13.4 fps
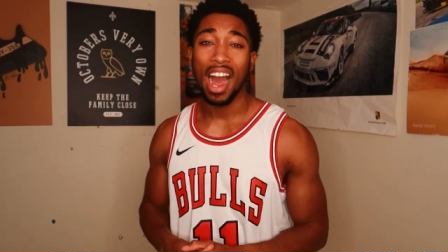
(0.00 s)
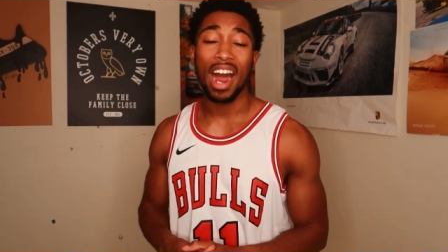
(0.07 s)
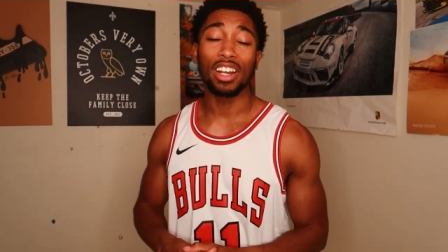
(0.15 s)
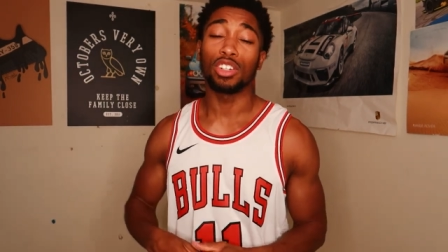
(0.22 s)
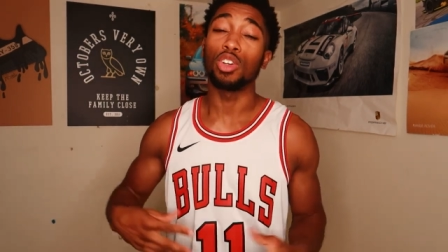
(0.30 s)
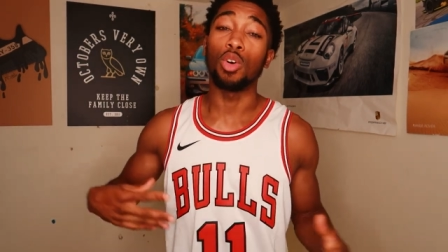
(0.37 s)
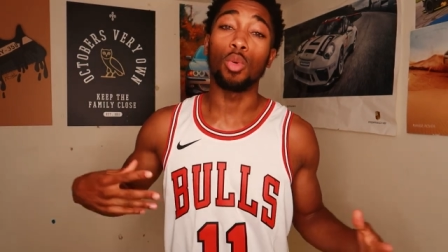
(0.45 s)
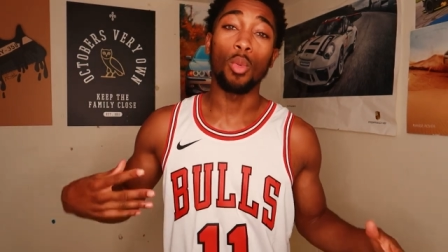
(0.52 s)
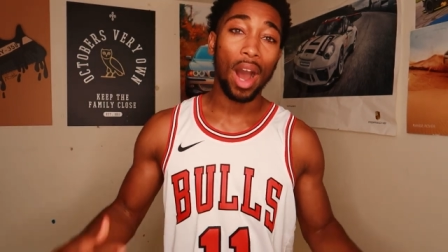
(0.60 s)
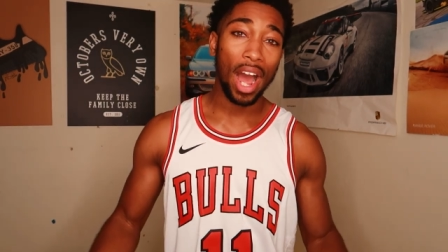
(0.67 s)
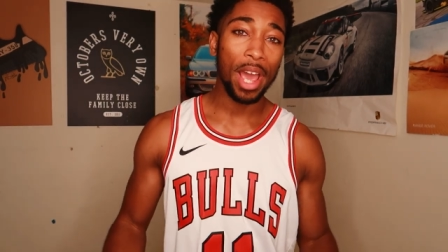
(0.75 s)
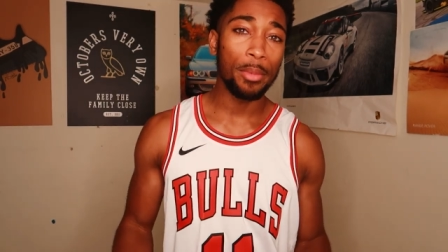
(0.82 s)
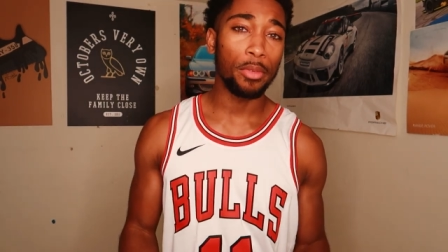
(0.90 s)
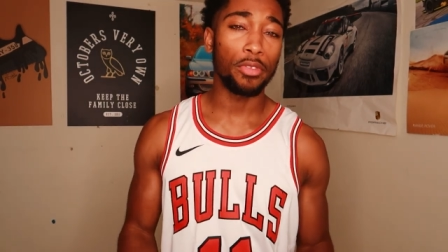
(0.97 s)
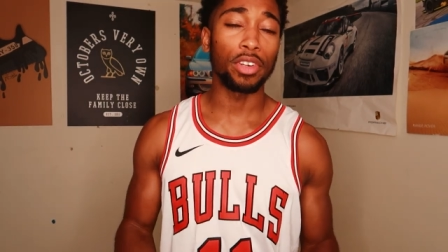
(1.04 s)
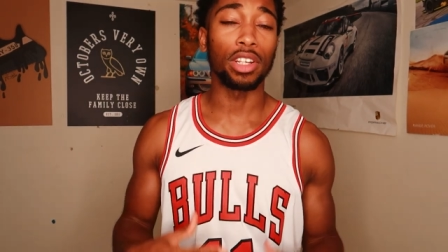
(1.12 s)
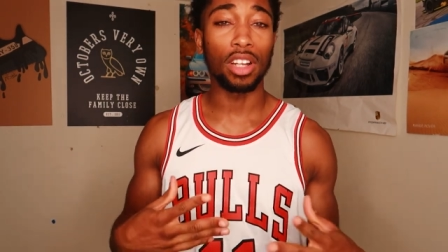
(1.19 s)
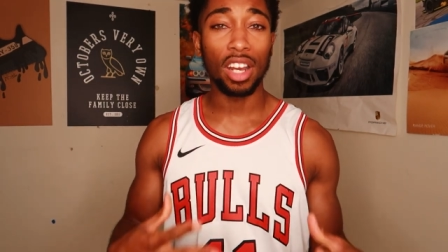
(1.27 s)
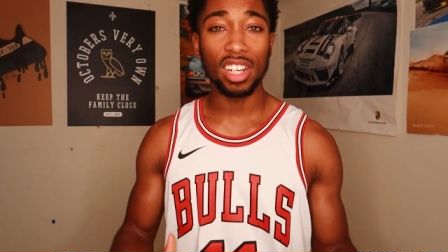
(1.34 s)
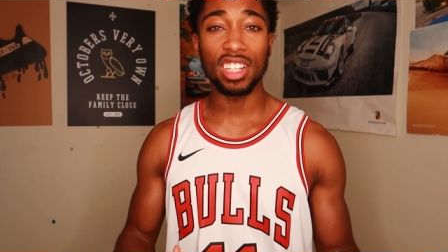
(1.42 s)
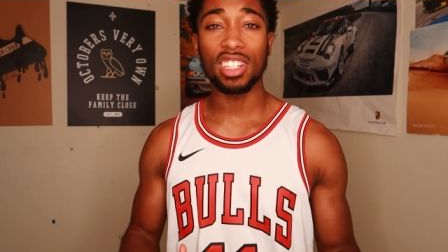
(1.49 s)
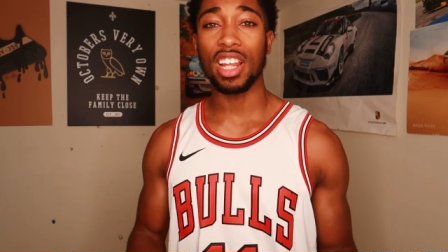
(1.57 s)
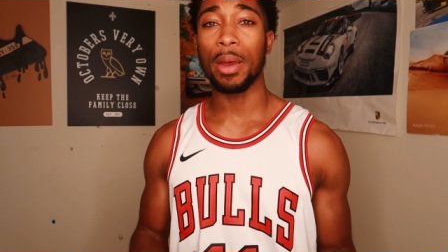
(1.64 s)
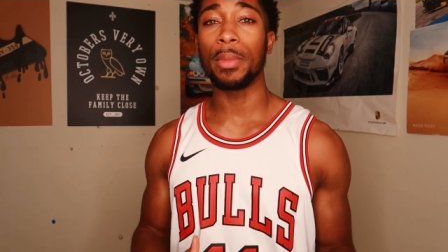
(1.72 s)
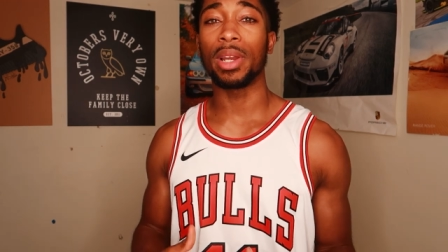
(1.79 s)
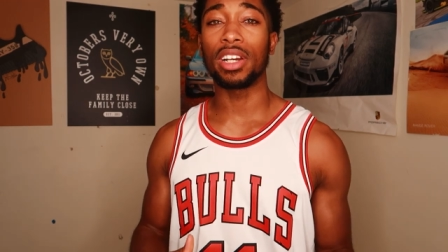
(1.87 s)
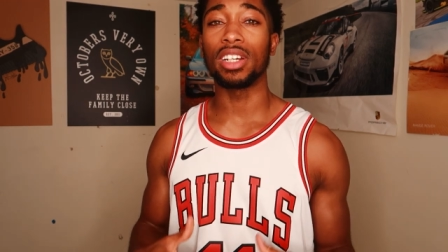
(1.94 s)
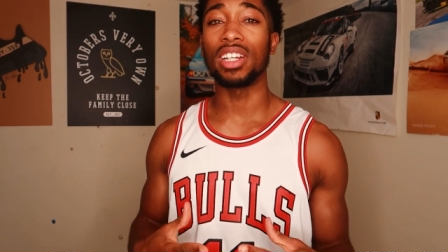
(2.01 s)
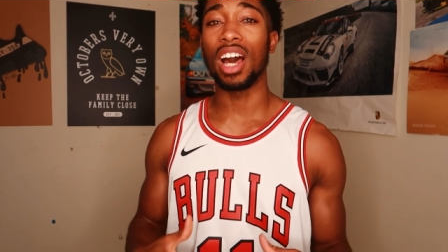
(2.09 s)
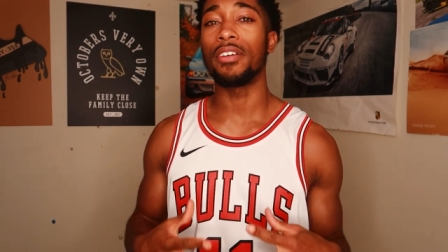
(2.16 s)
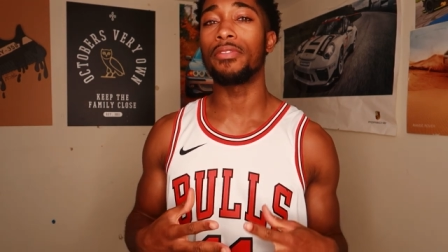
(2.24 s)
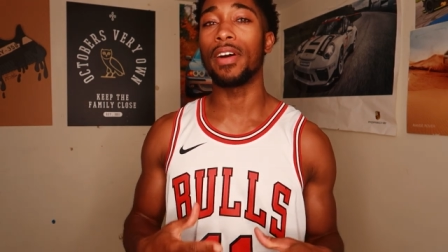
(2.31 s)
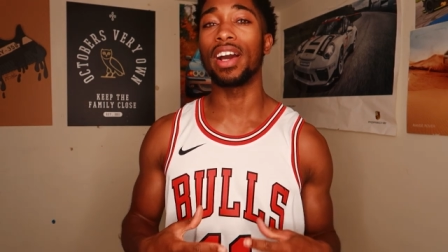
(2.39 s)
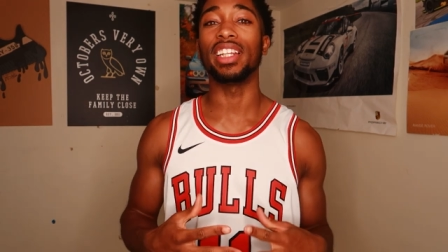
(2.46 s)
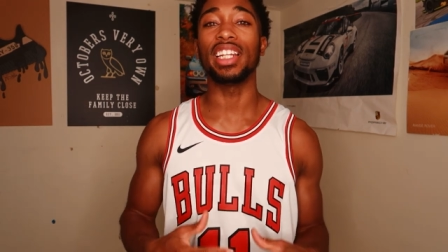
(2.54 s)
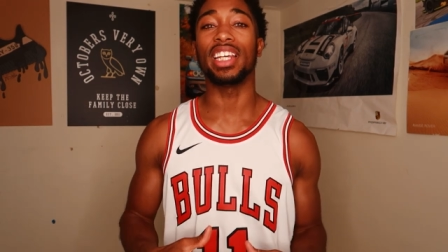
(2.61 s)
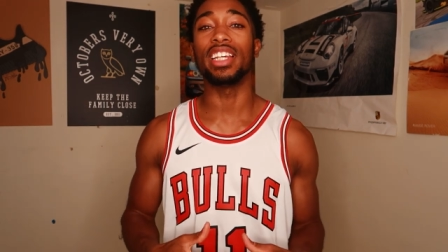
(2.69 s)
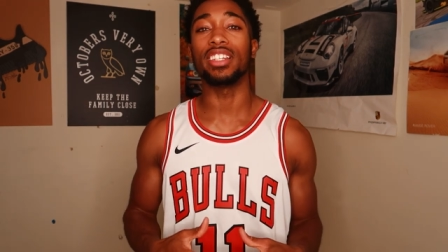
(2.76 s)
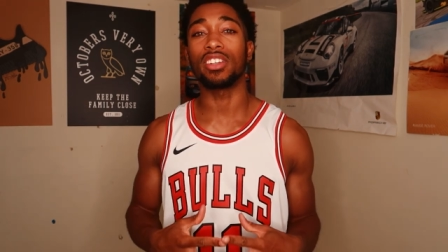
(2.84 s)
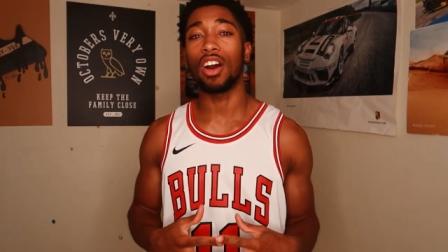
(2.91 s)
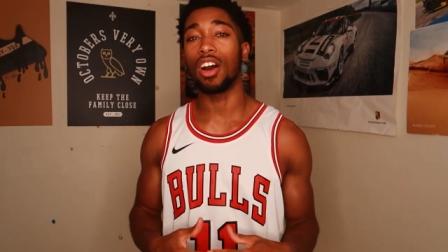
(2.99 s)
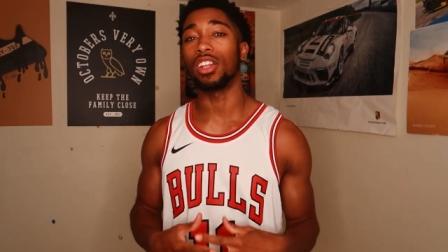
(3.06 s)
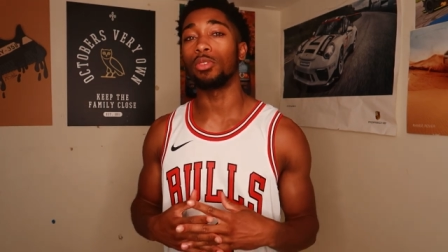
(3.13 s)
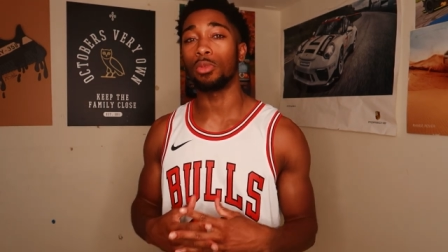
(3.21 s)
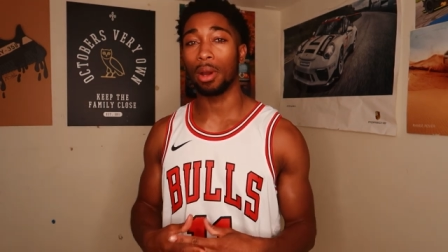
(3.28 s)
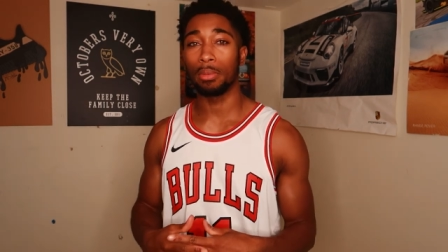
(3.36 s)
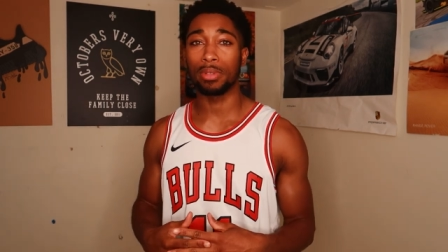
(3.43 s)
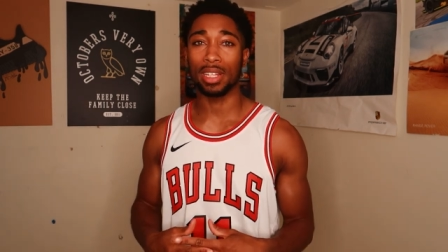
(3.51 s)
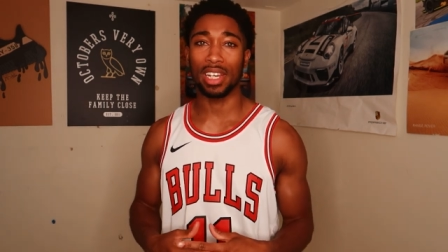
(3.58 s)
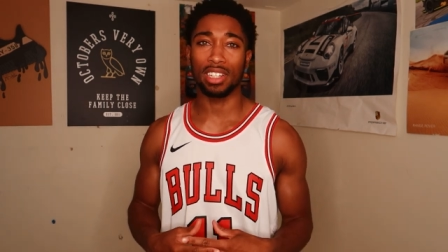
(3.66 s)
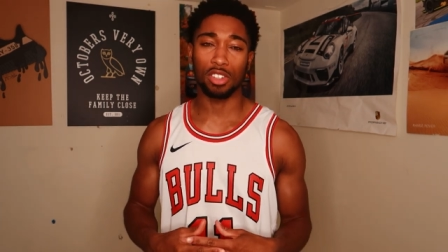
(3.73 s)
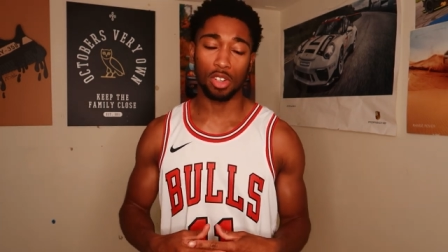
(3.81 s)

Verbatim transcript: I don't know why, but for the longest time, I could not find these on the website.